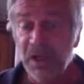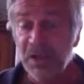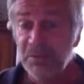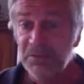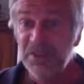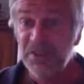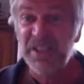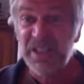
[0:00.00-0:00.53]

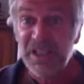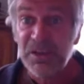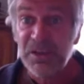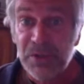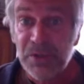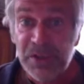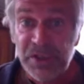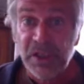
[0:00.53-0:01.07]

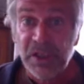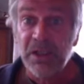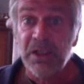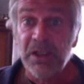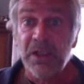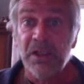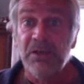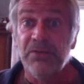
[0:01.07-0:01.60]
distinguish
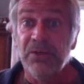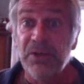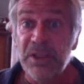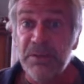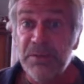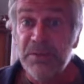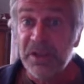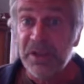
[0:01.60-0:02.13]

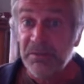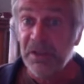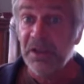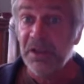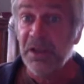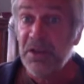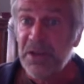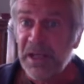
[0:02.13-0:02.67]
phonemes in
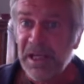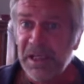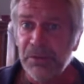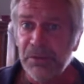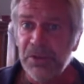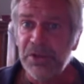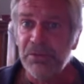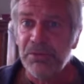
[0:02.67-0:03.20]
other
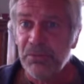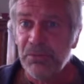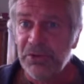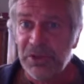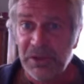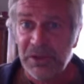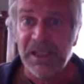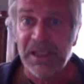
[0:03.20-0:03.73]

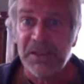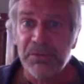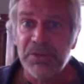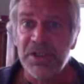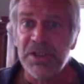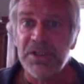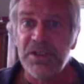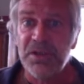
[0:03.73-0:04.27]

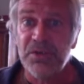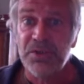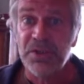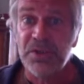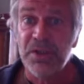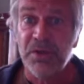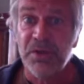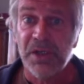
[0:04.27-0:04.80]
languages, those that
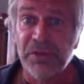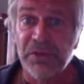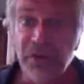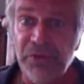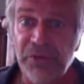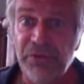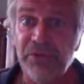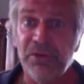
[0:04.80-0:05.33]
don't
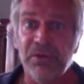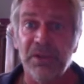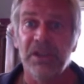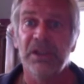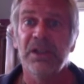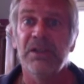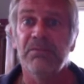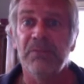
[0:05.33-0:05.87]
exist
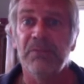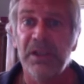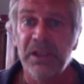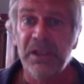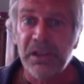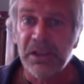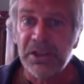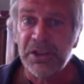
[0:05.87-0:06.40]
in
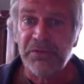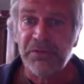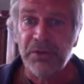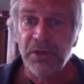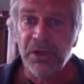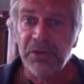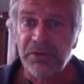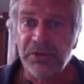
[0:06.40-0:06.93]
English for
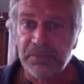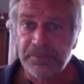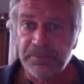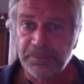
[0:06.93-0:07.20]
us.